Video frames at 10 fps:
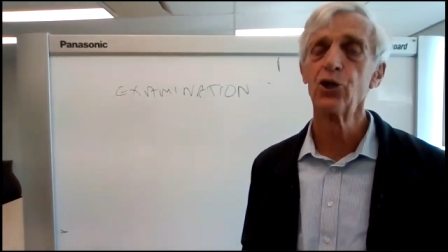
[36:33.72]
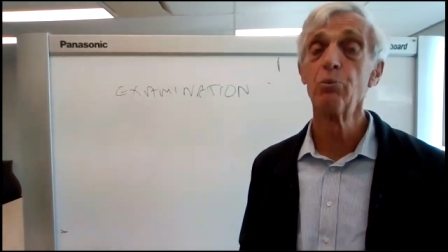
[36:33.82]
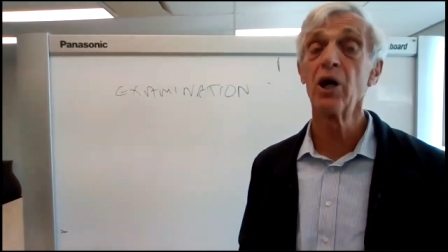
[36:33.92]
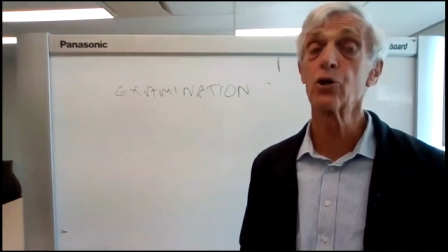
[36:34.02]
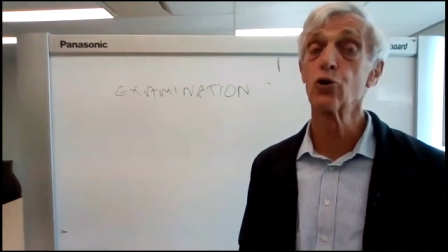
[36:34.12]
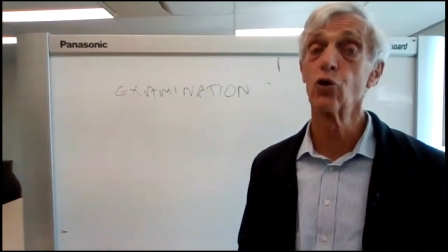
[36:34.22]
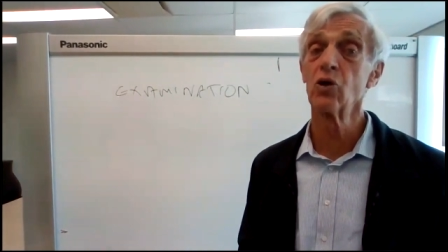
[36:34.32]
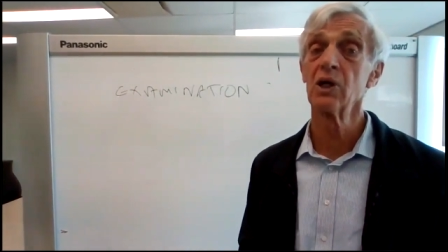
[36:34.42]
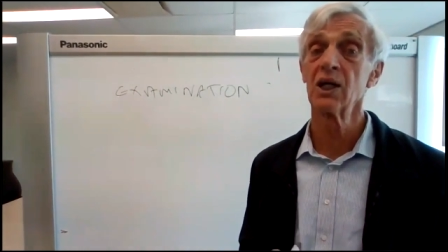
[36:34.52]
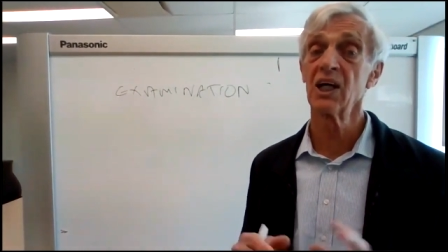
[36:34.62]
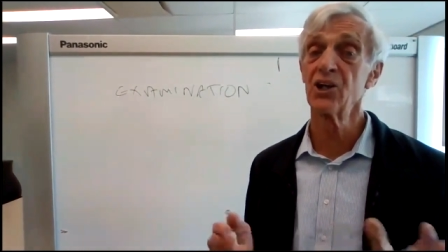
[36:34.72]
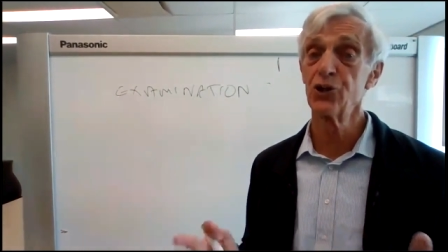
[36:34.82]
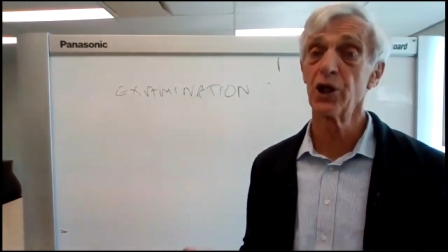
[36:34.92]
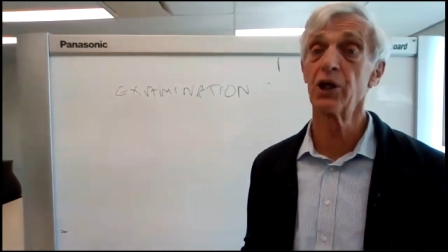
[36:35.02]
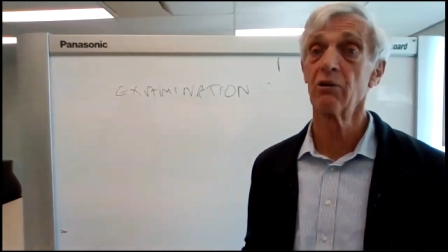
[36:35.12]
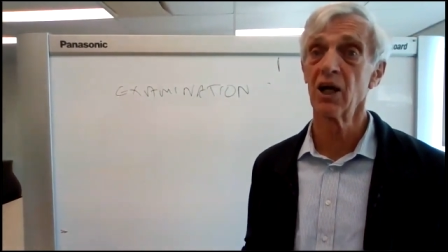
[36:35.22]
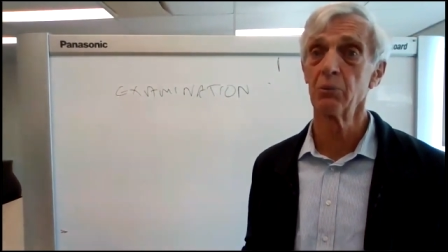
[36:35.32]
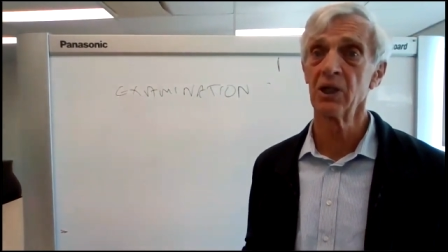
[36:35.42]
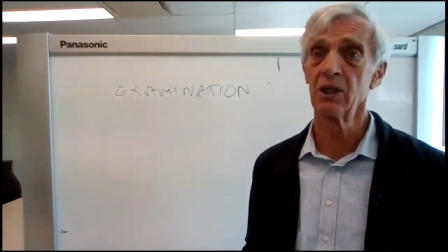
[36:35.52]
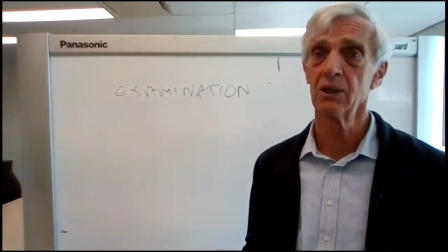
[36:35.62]
And you might draw a
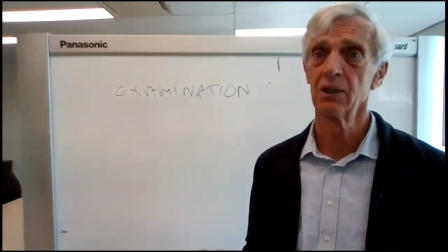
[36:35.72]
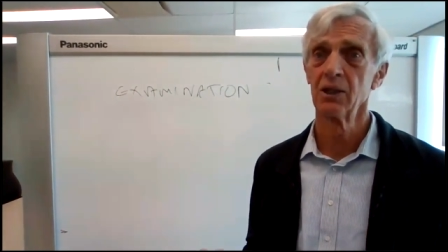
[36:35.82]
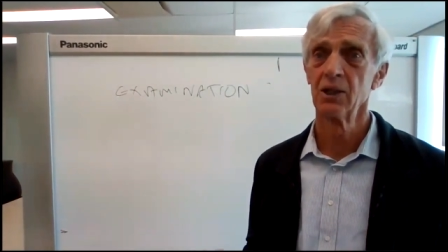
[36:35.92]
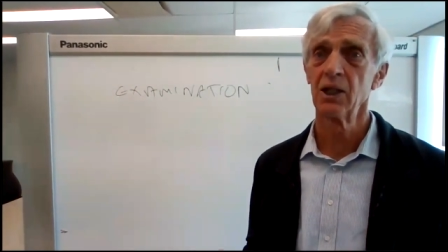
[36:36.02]
genogram here.